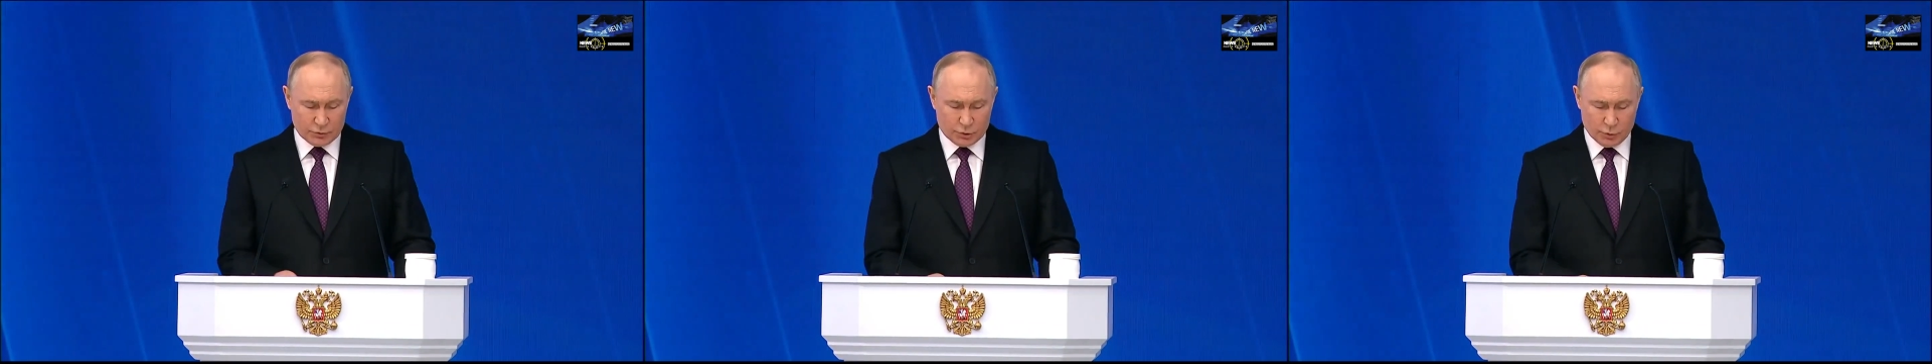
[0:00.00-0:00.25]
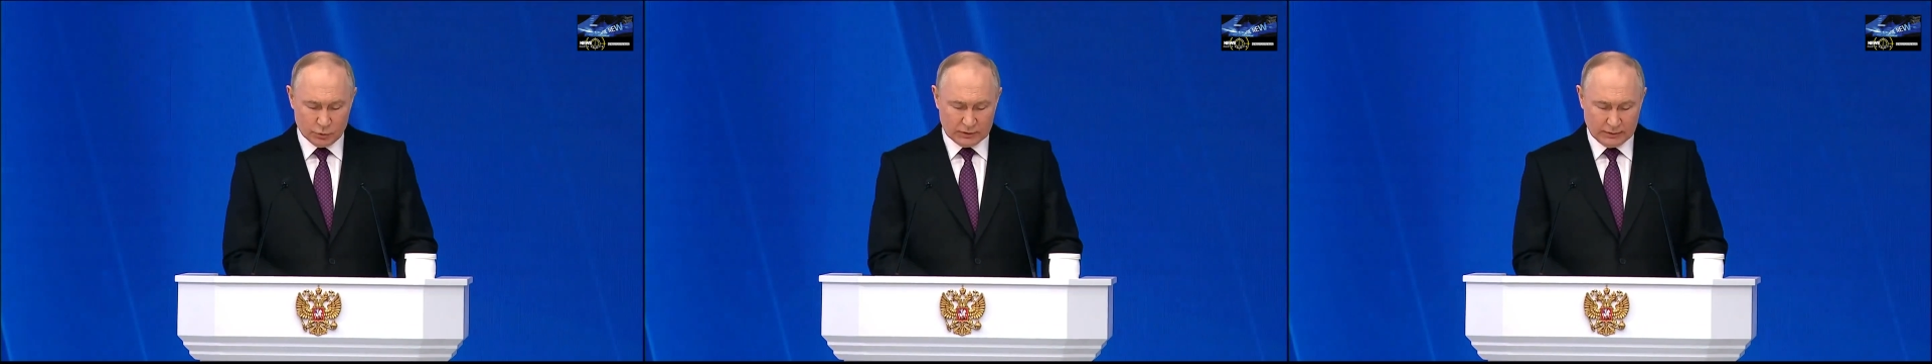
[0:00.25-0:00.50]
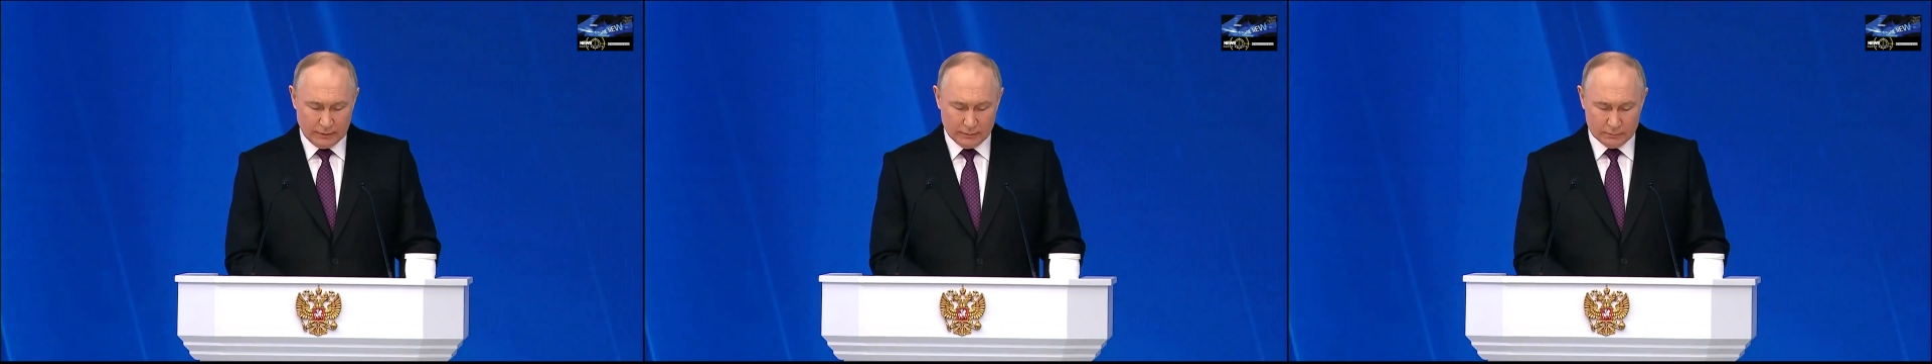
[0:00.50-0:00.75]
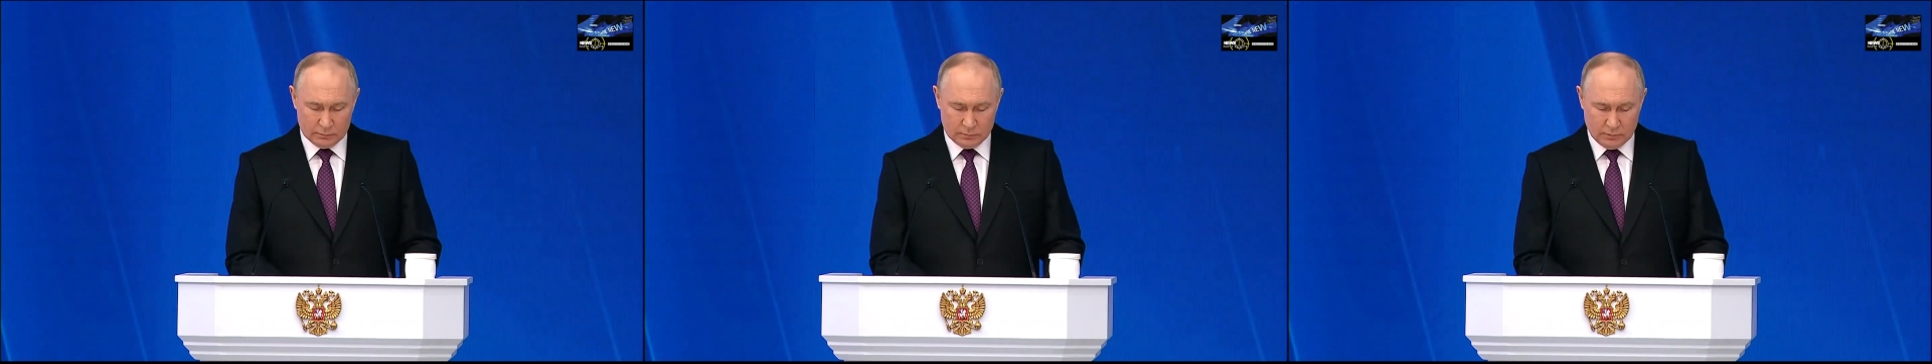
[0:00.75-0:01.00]
our
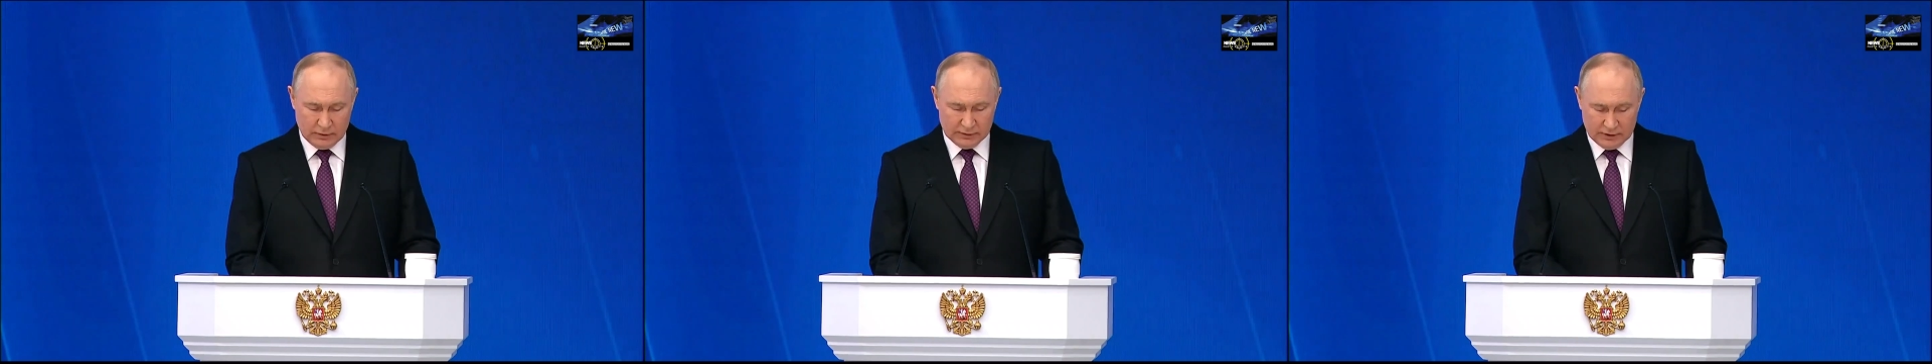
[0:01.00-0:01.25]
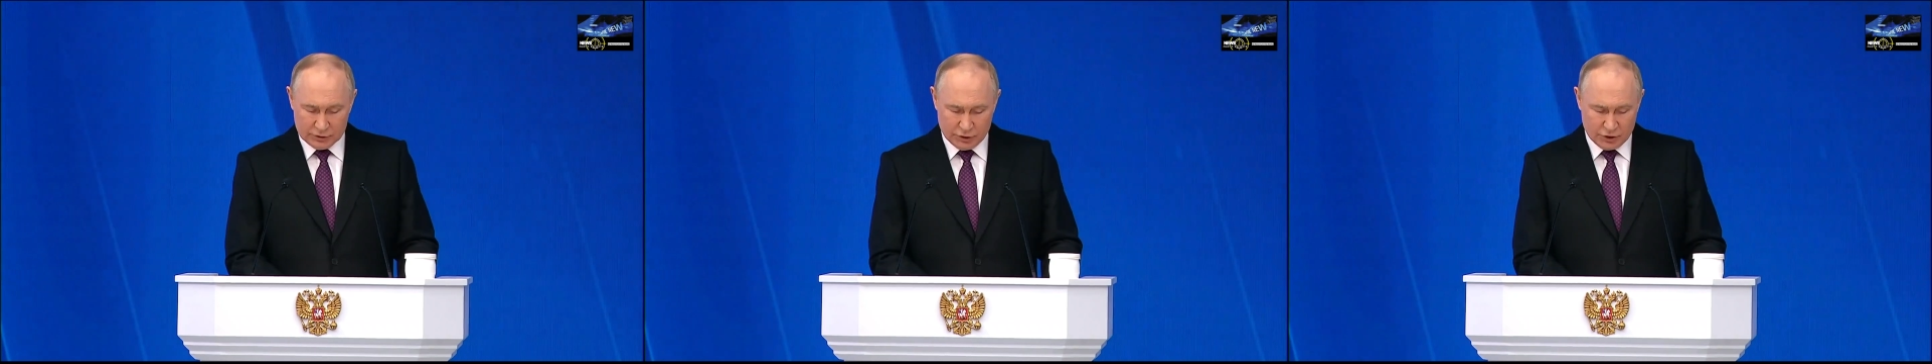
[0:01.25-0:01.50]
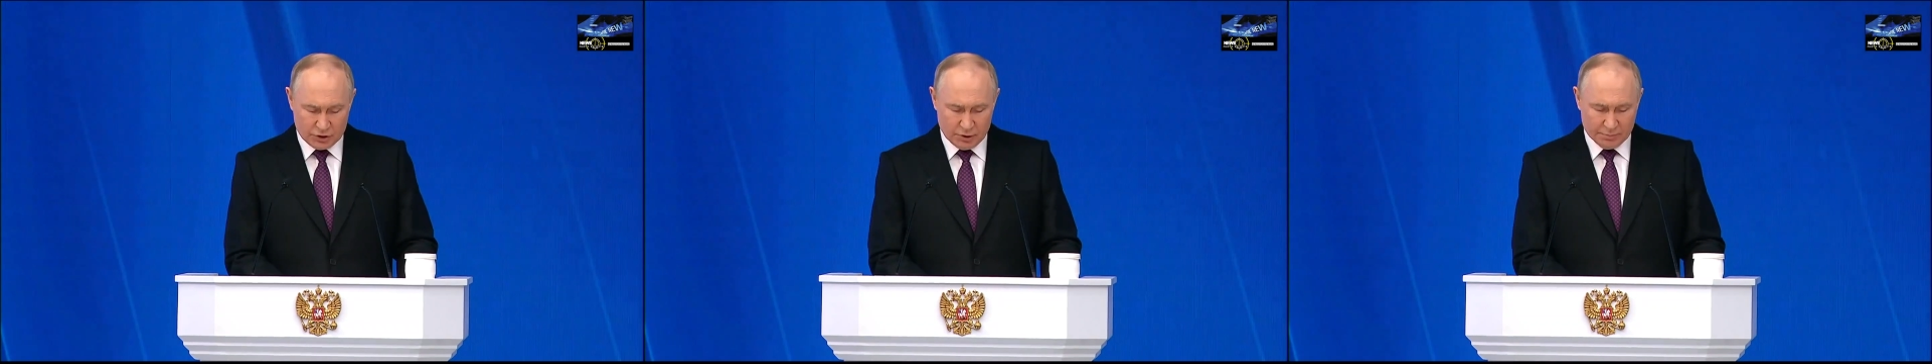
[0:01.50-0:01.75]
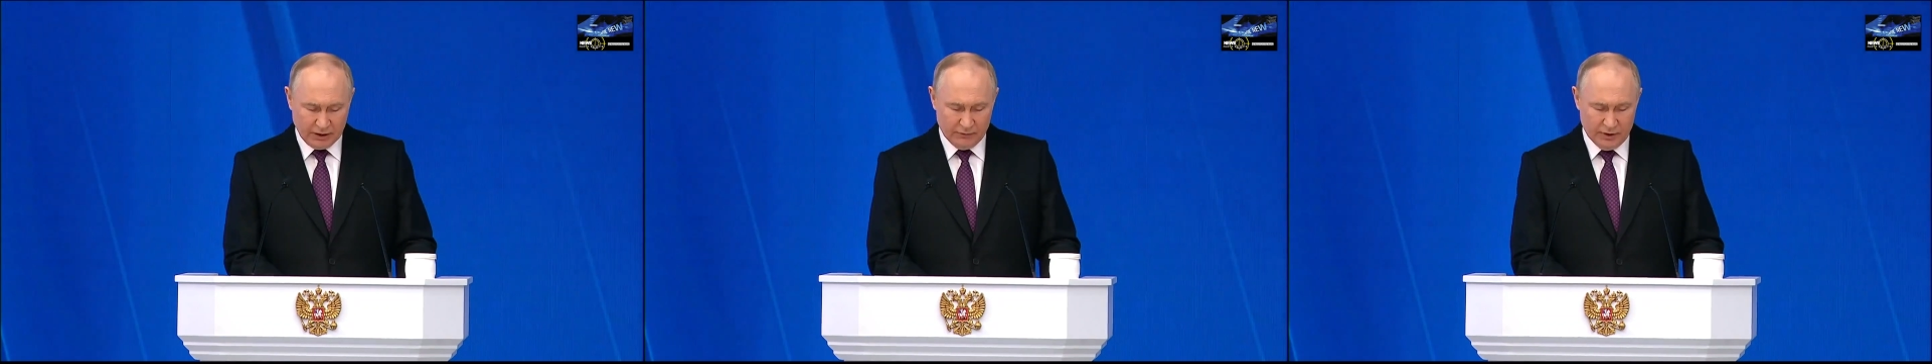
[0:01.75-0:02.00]

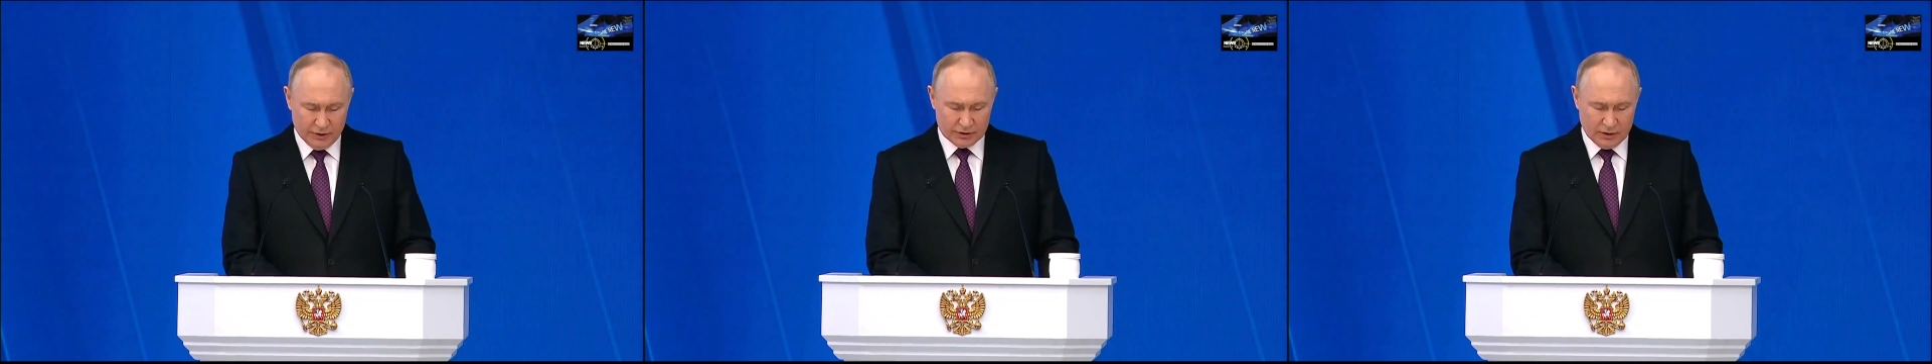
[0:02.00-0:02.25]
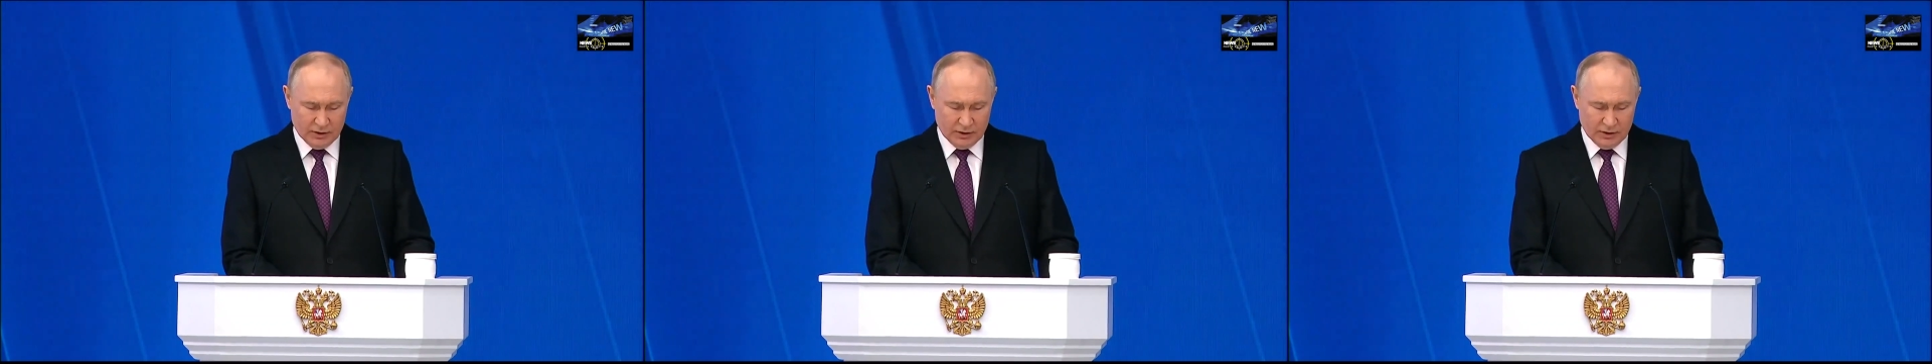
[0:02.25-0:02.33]
motherland.